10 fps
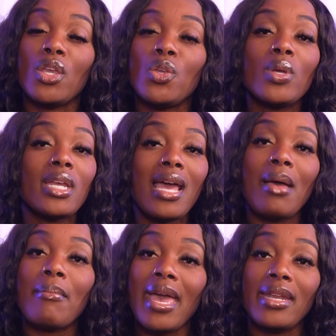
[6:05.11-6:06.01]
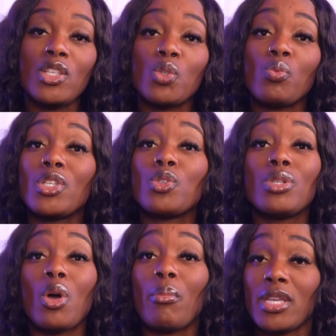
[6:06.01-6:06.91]
You cannot manage what you
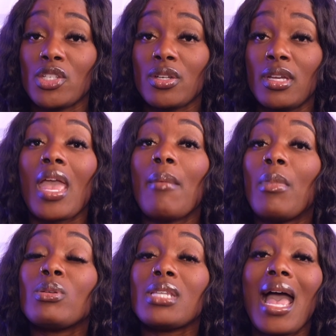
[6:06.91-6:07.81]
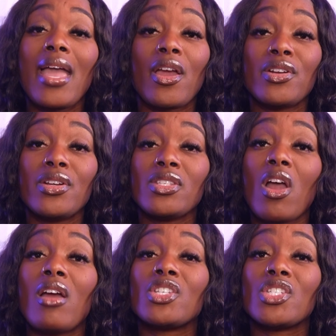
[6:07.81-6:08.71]
don't measure. And most high earners
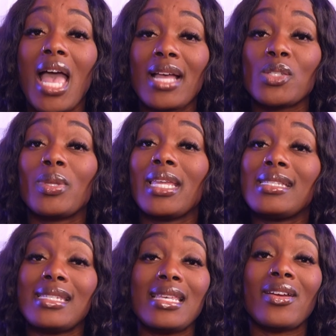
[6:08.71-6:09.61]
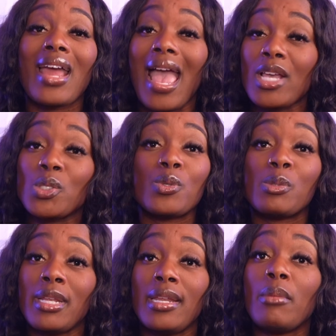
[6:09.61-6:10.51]
are shocked when they see their actual
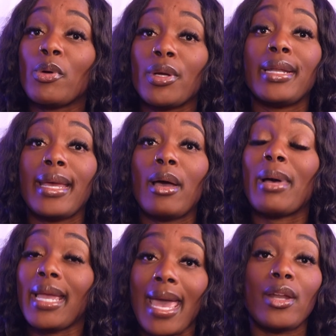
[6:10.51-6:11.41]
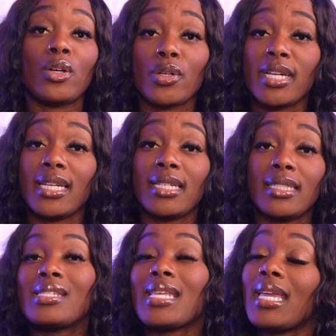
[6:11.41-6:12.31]
spending broken down by category.
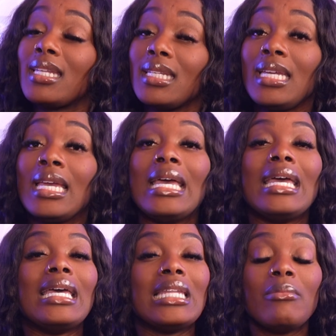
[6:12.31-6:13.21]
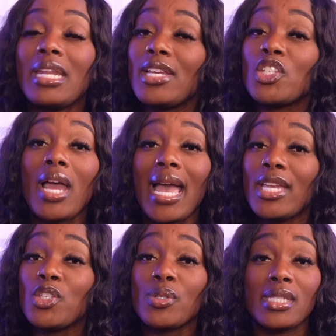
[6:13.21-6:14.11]
Secondly, eliminate your high
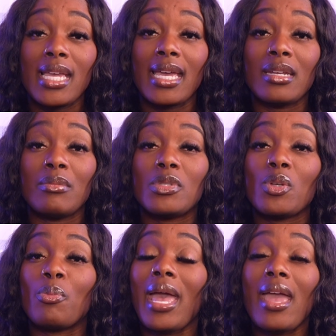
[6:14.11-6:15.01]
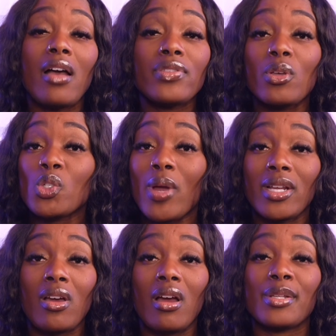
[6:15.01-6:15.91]
interest debt. So pay off those
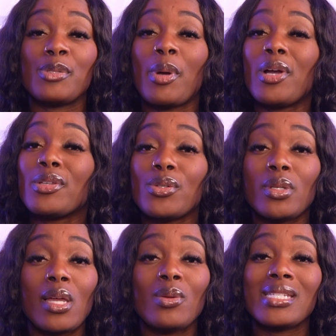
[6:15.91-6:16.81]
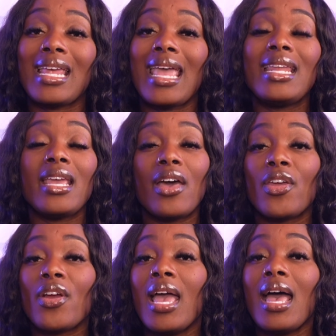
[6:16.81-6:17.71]
credit cards, personal loans, and any
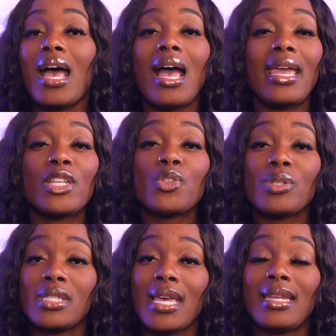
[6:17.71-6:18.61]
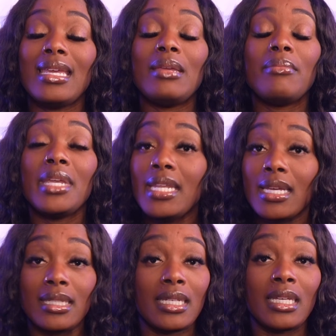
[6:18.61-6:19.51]
other high interest debt
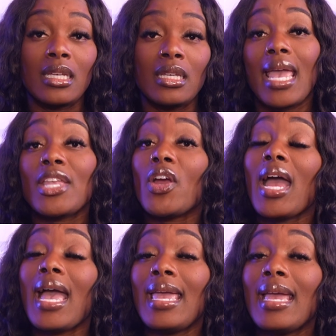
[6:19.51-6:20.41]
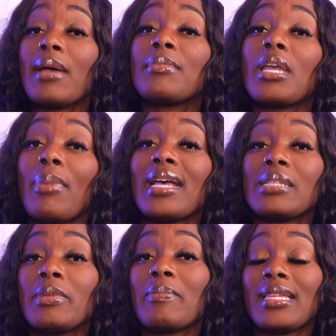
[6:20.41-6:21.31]
immediately. And your high income can
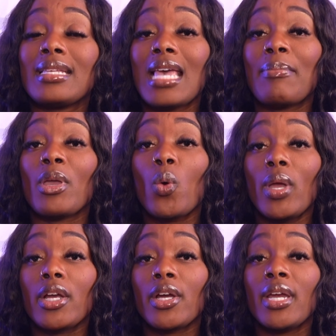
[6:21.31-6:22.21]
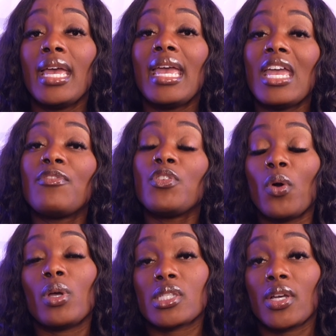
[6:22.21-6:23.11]
possibly make this happen quicker if you
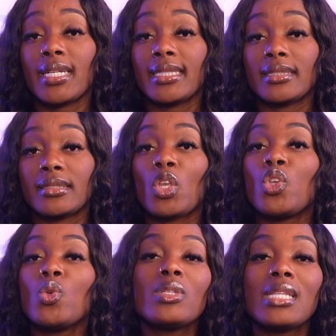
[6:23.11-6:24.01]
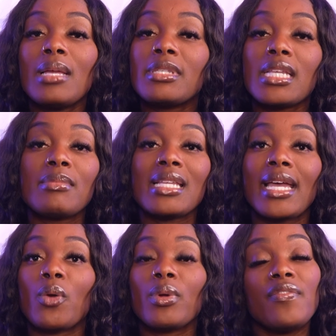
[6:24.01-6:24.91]
focus on it. Use lump sums
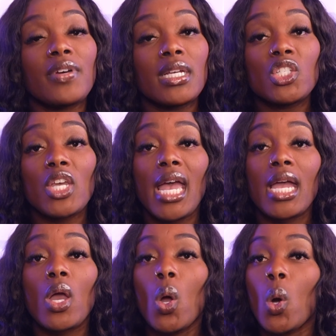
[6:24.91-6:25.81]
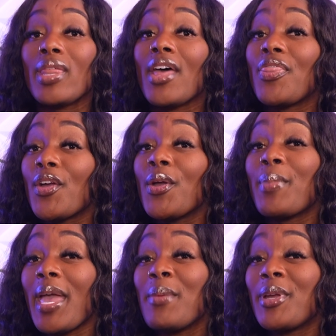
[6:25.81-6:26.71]
like a refund check or that third
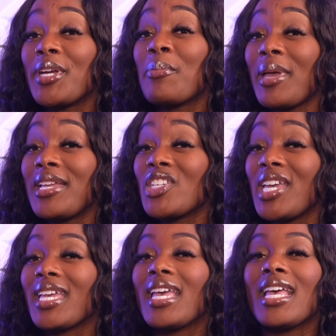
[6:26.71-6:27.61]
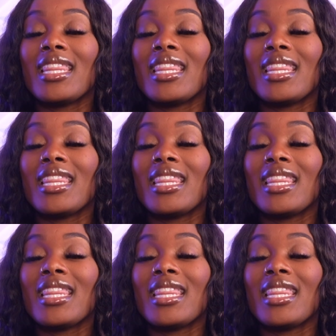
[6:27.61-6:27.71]
pay period paycheck.